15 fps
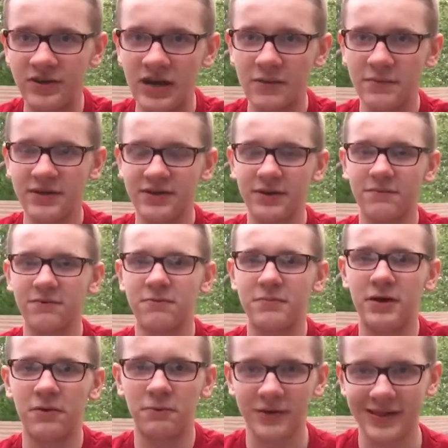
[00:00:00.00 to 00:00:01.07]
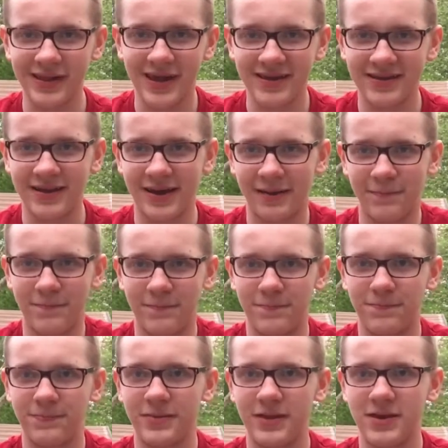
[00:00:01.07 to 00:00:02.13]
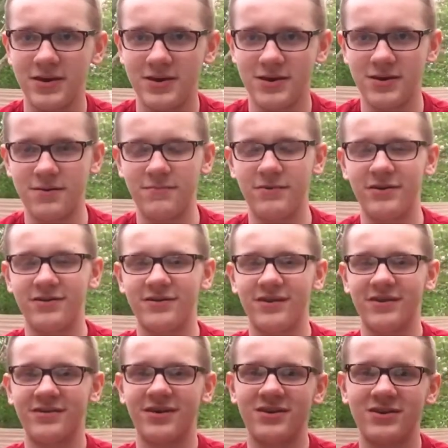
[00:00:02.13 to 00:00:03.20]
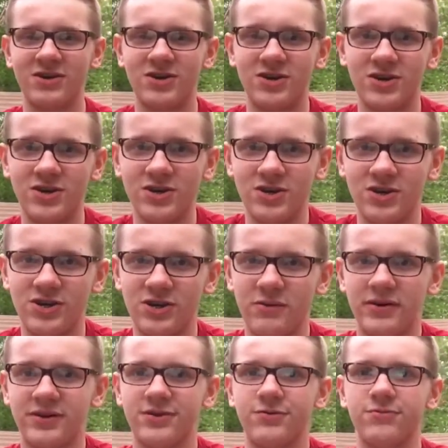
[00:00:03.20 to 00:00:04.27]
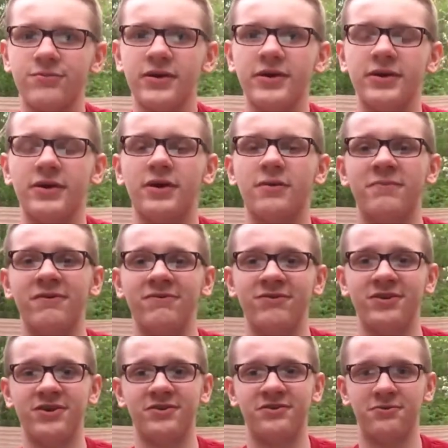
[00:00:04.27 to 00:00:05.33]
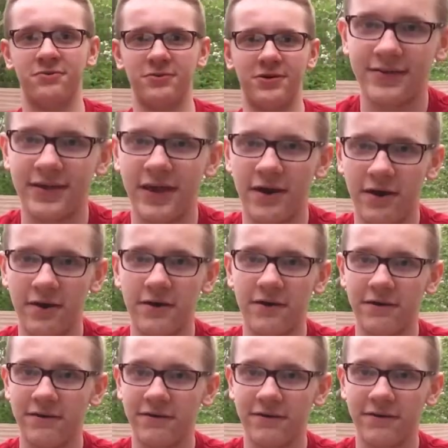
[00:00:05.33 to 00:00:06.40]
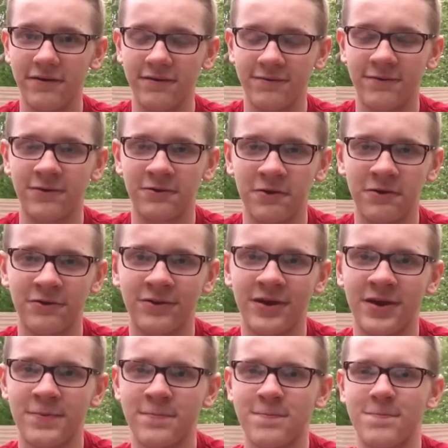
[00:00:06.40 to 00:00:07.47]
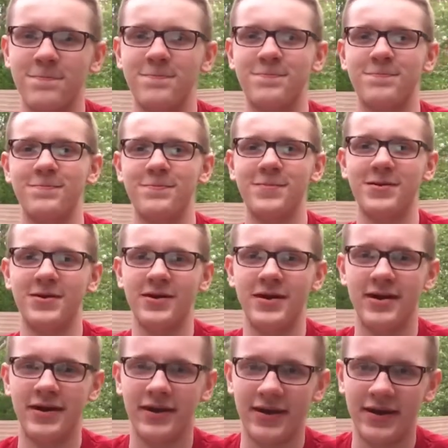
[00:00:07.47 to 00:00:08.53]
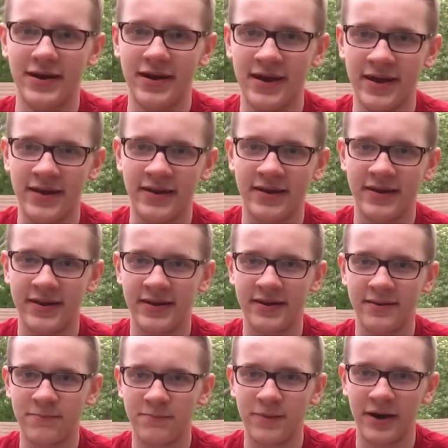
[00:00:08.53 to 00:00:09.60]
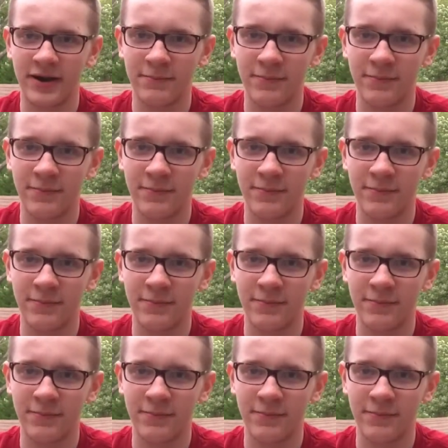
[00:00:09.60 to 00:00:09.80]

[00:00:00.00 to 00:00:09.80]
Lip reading: meets up with Mia one last time. Mia says that she wants to write about Jay's story. They hug for a long time. And bye.